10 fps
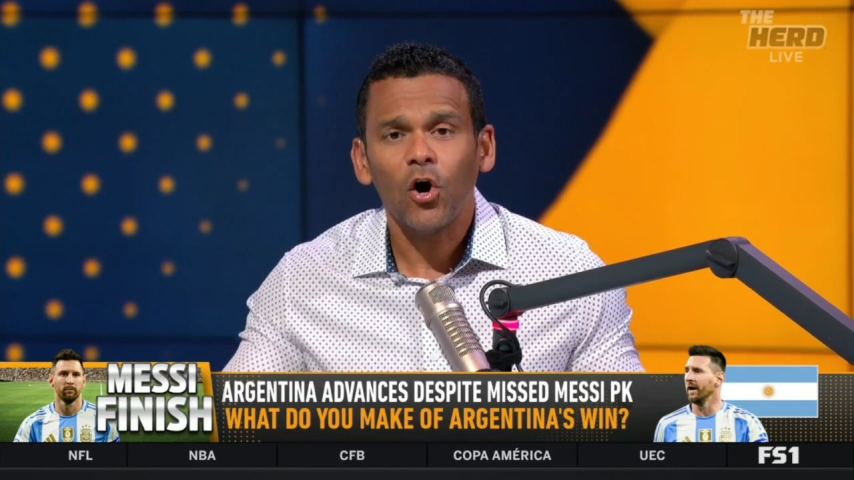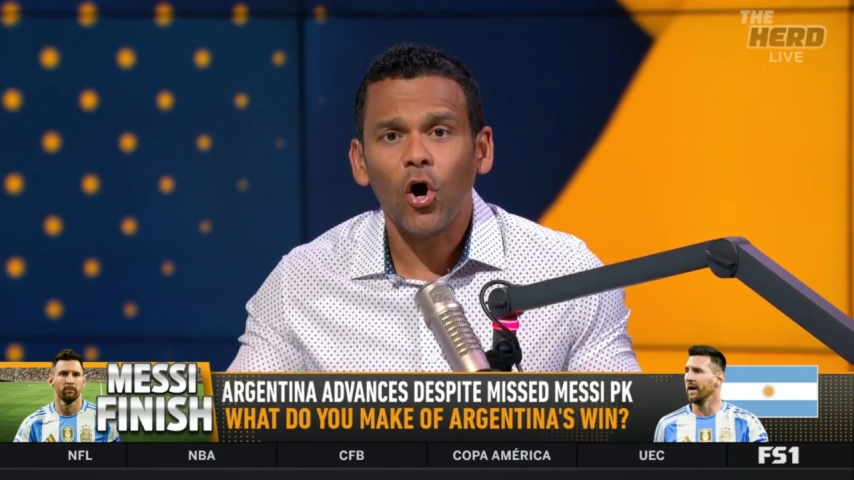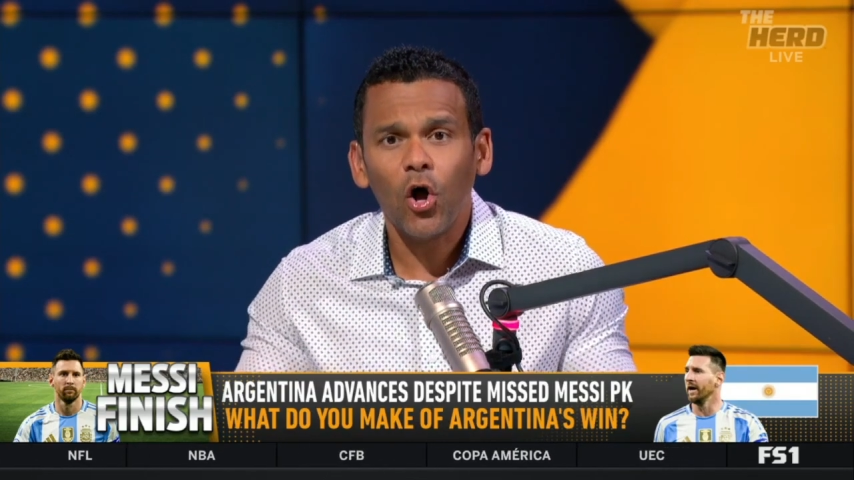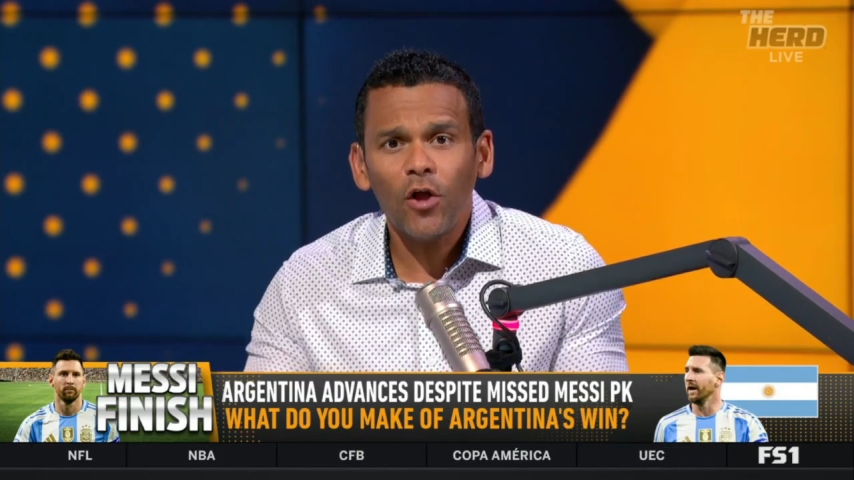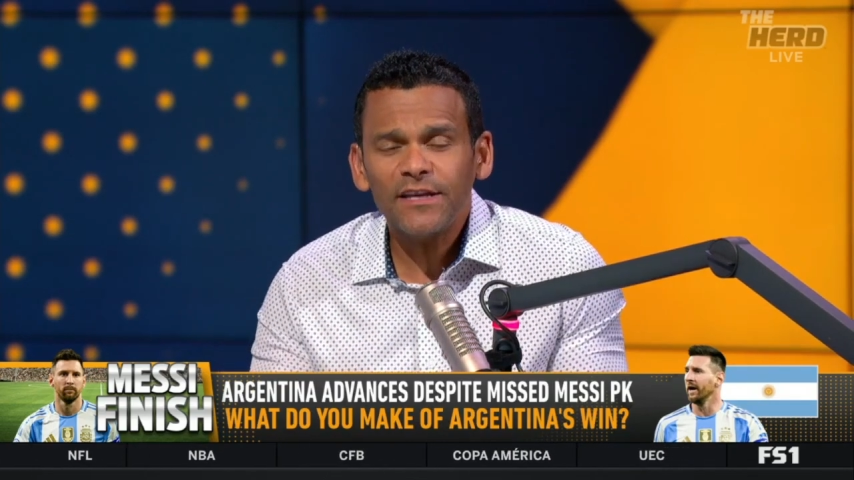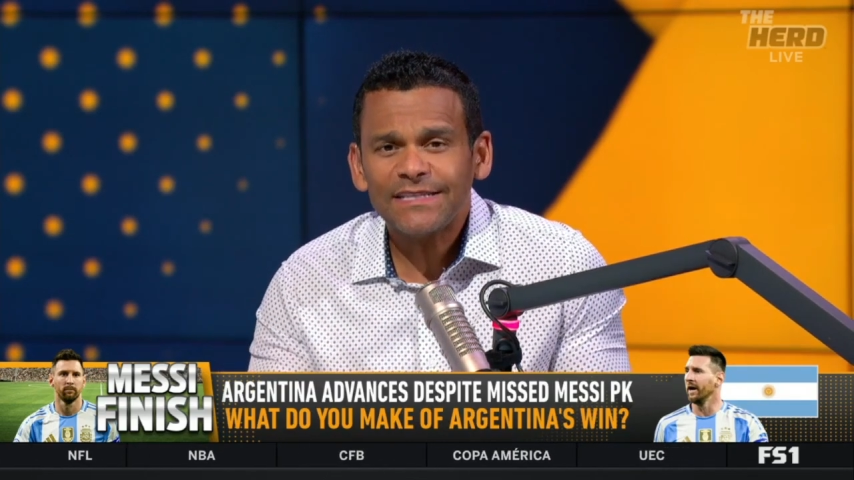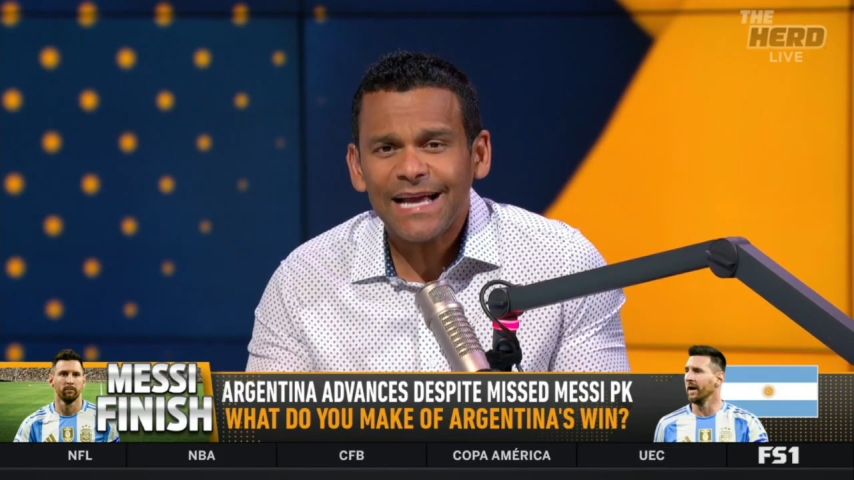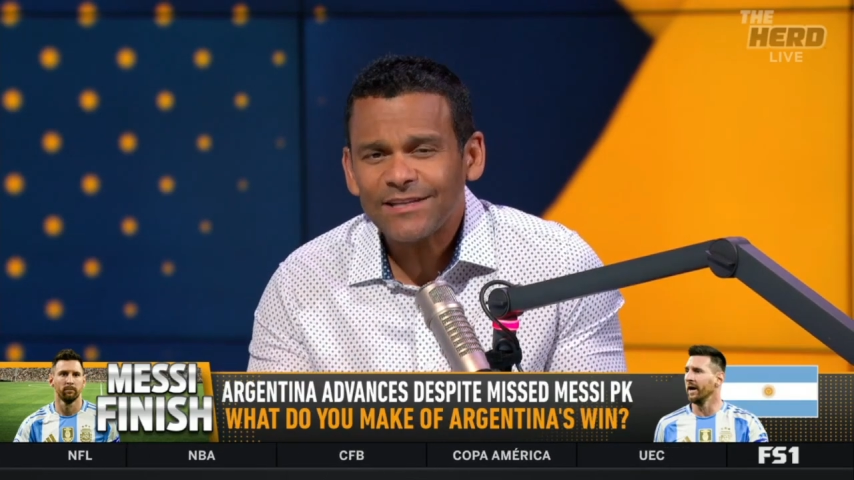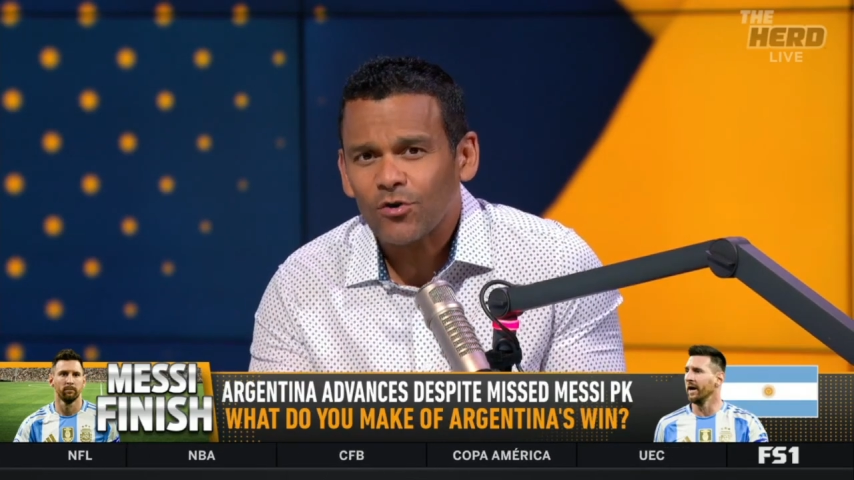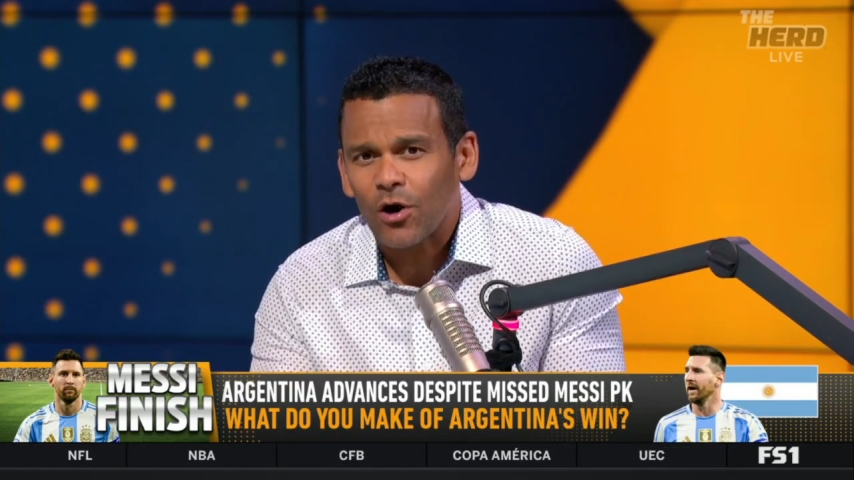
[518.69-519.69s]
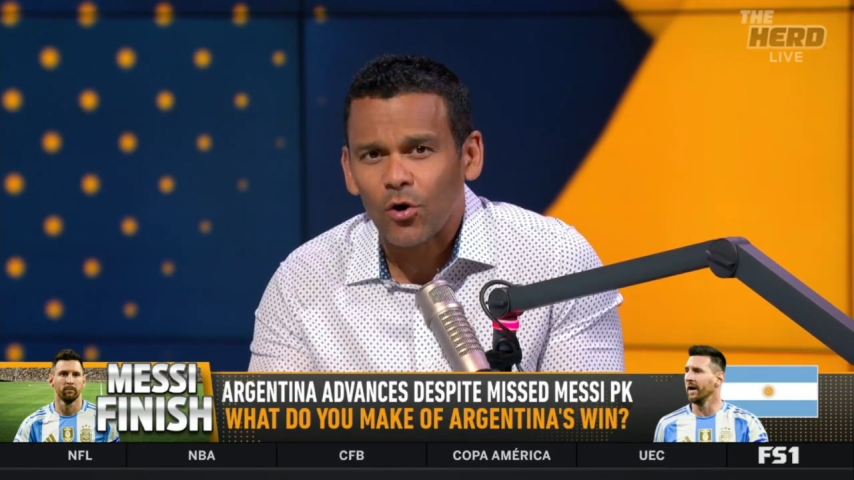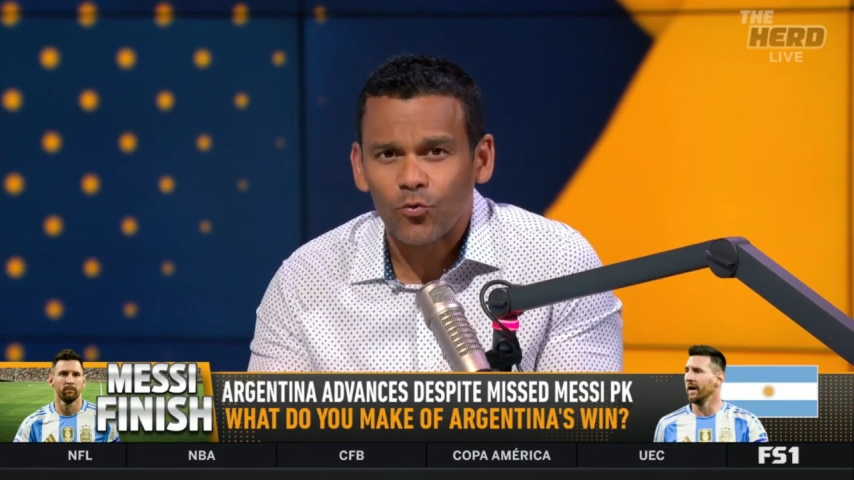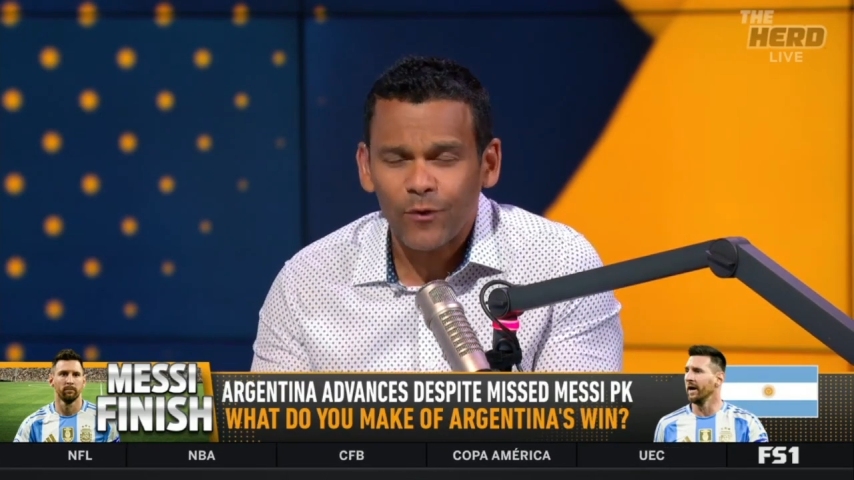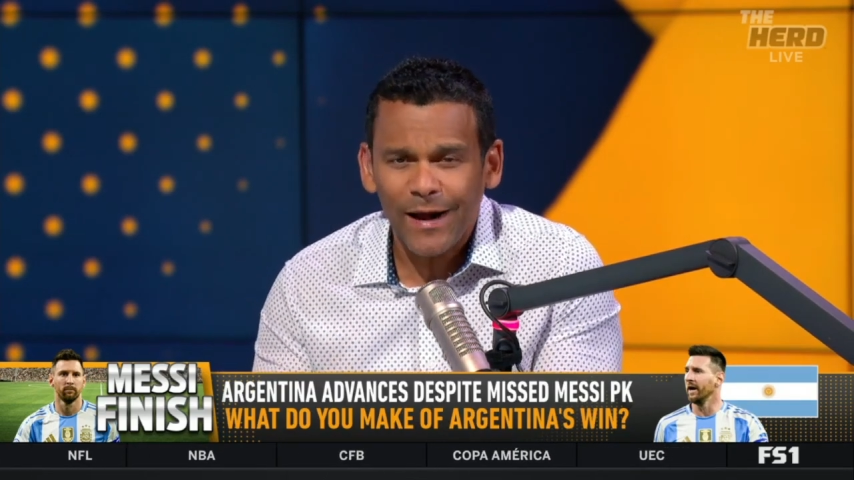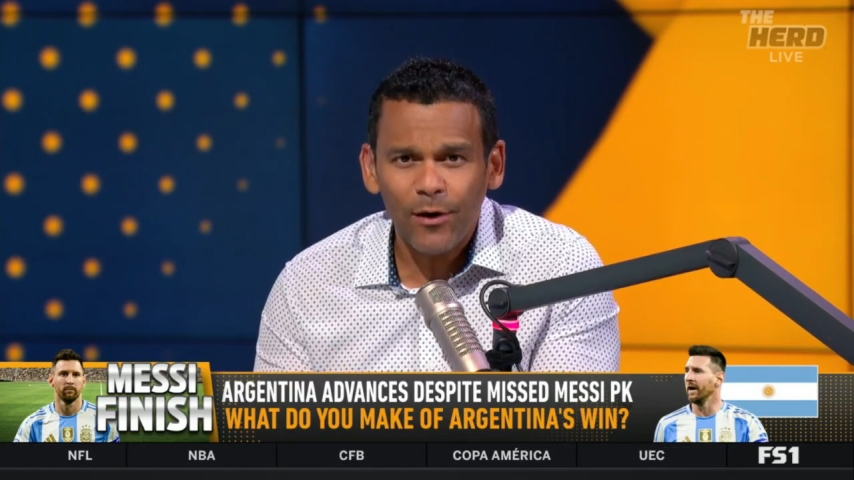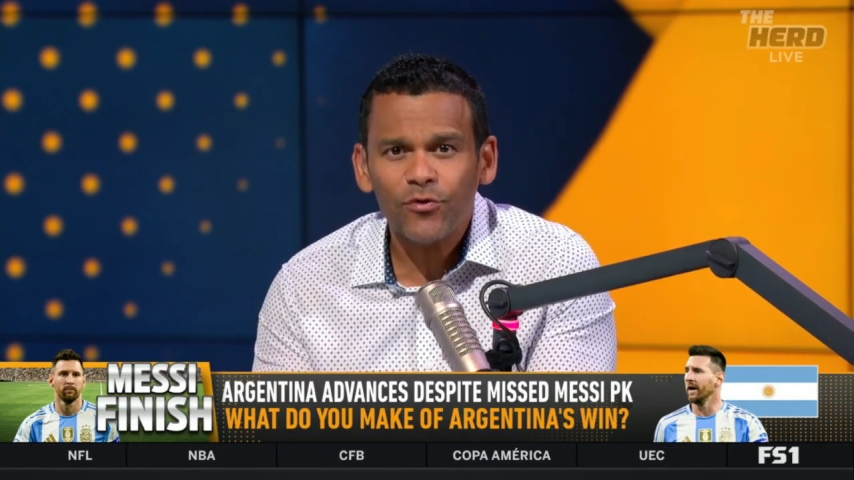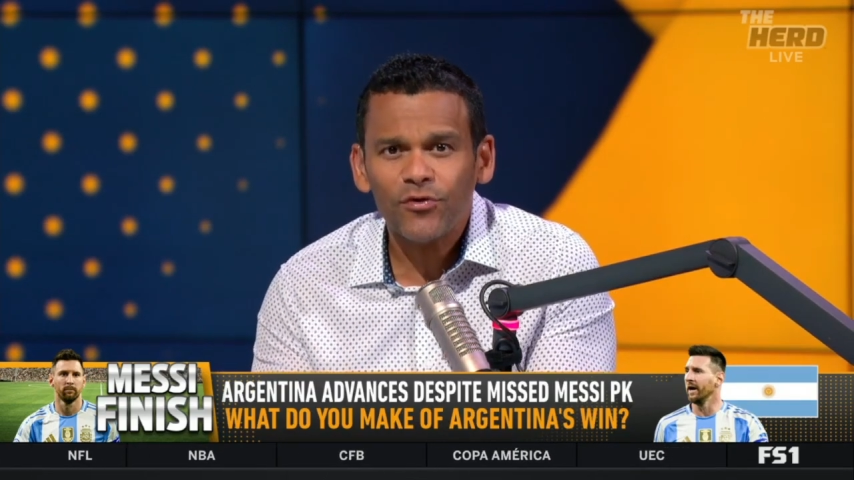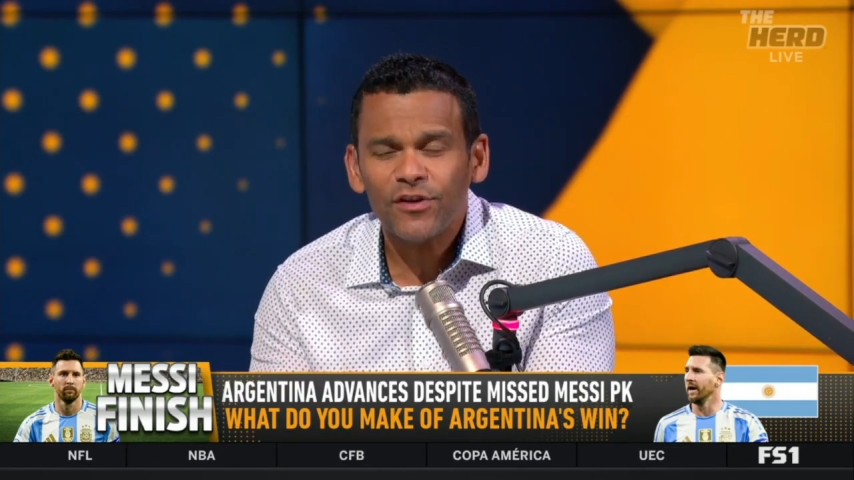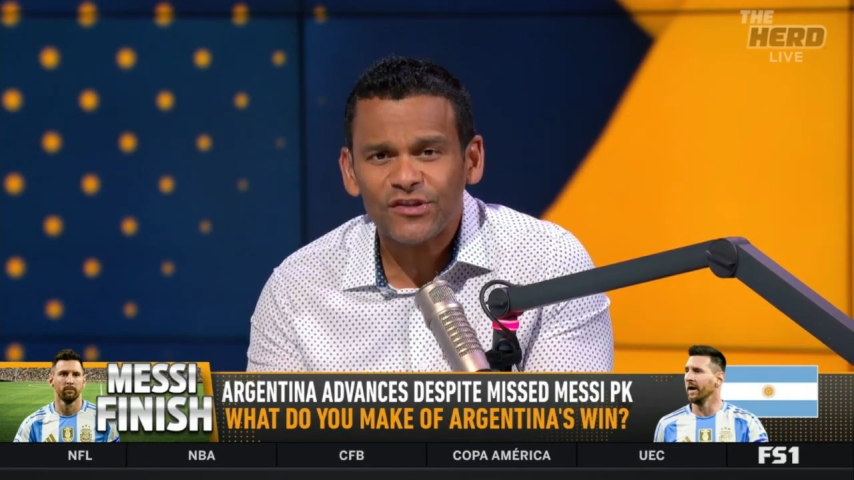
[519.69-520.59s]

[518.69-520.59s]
All these guys are around the